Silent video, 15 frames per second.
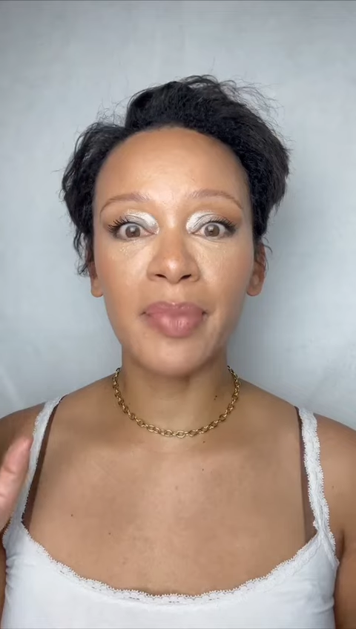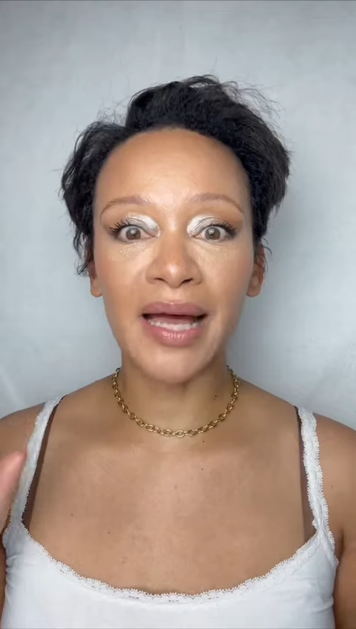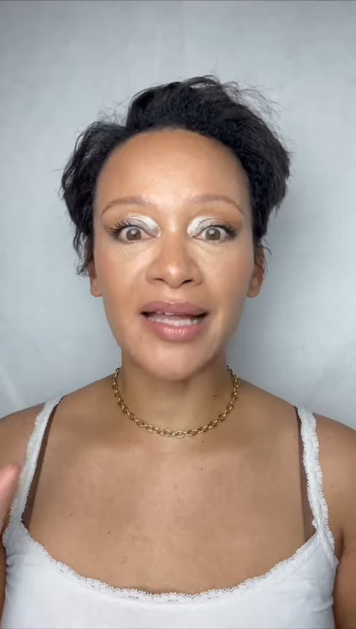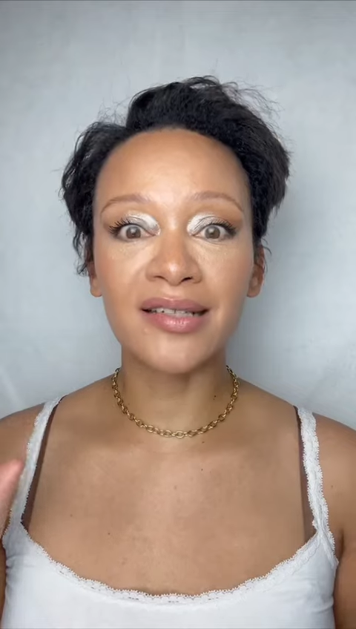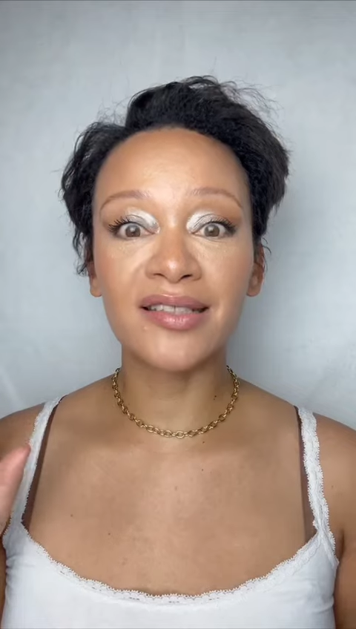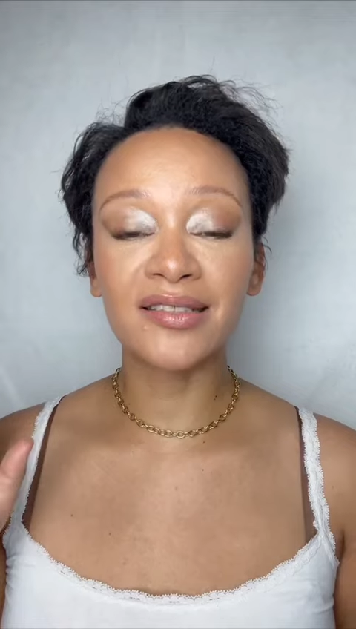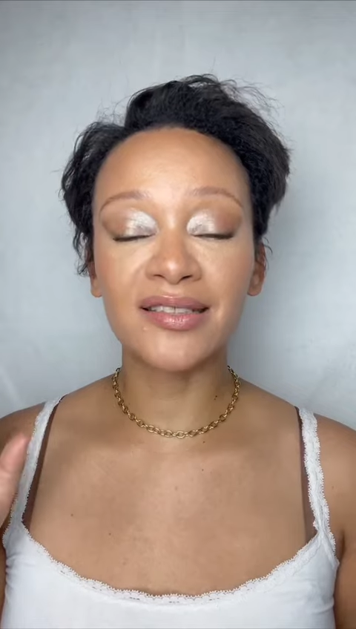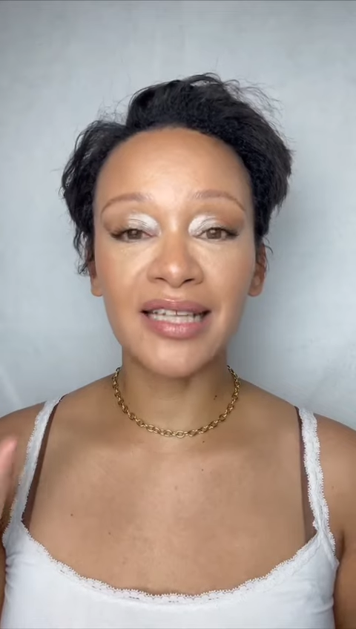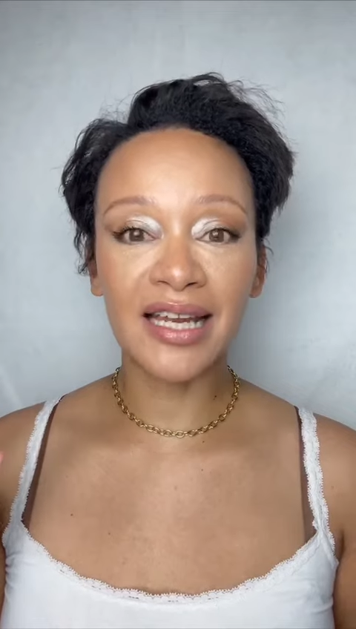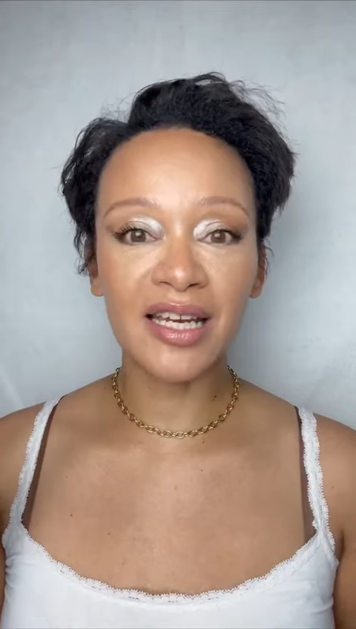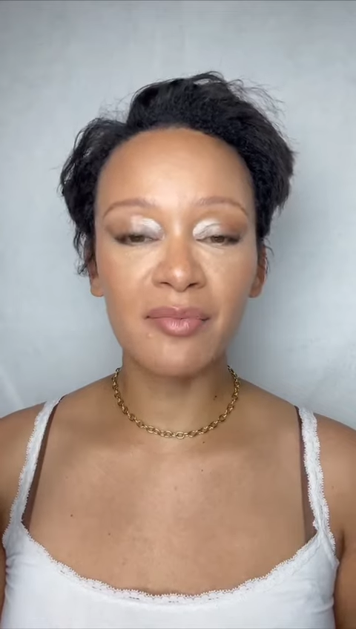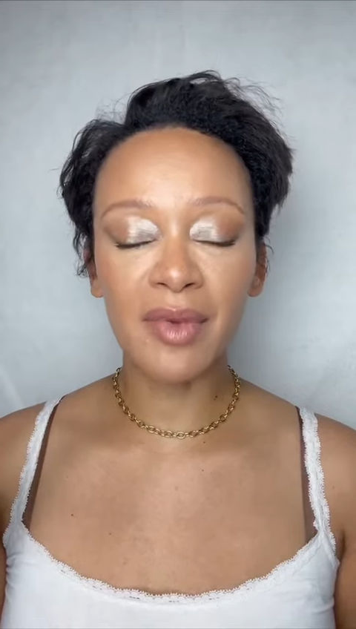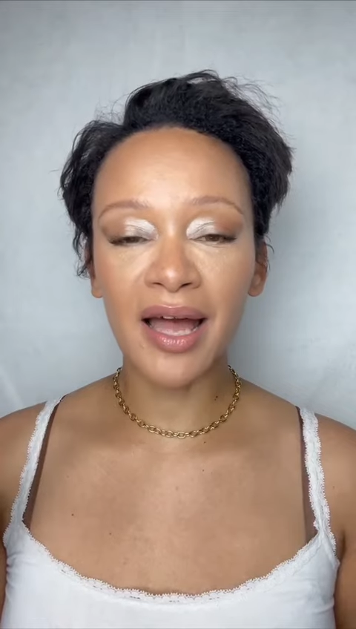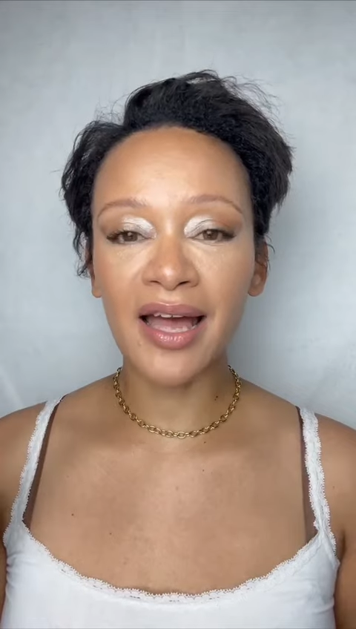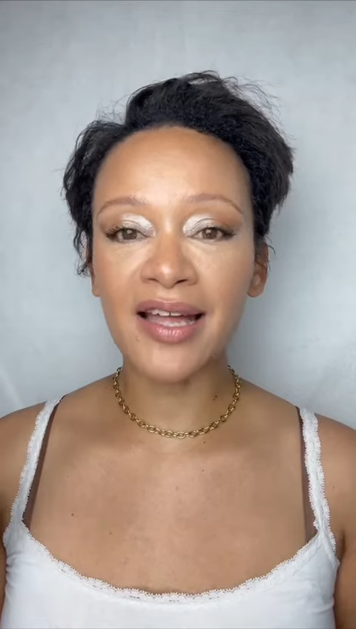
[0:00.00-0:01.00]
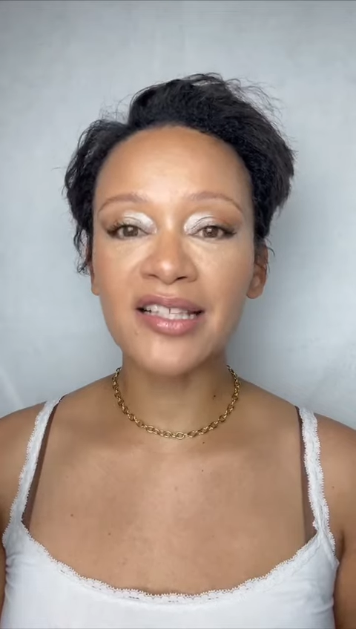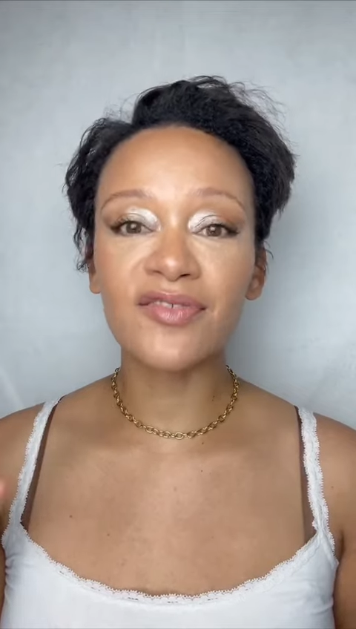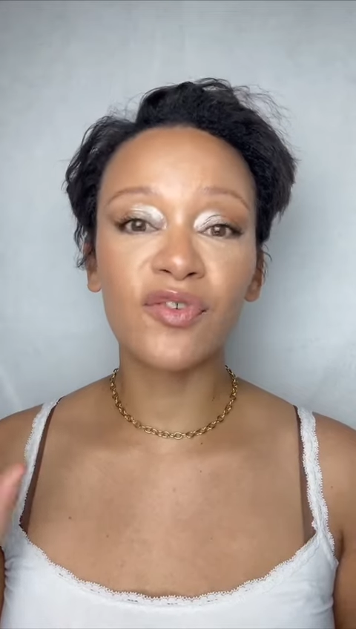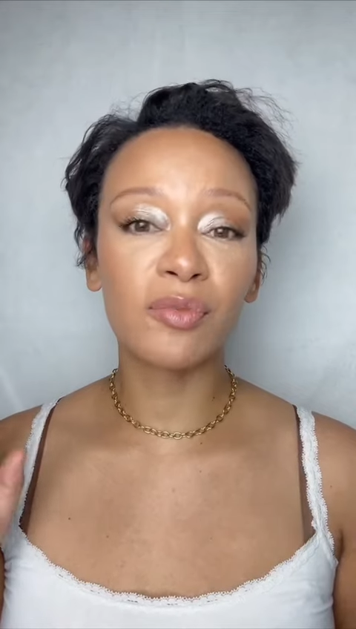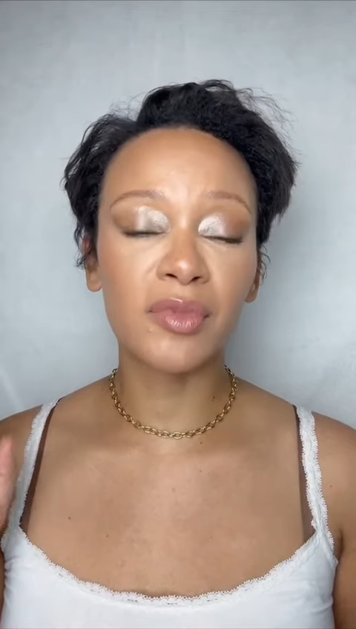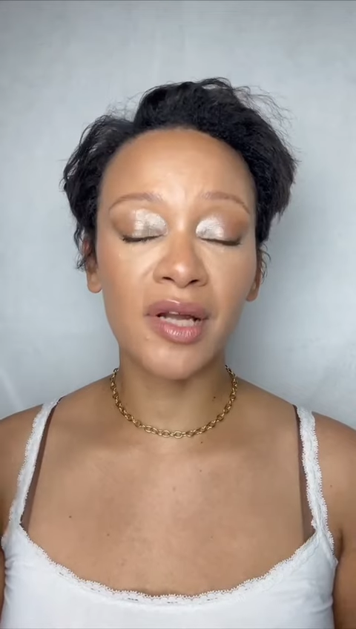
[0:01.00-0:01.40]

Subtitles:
band denim ads from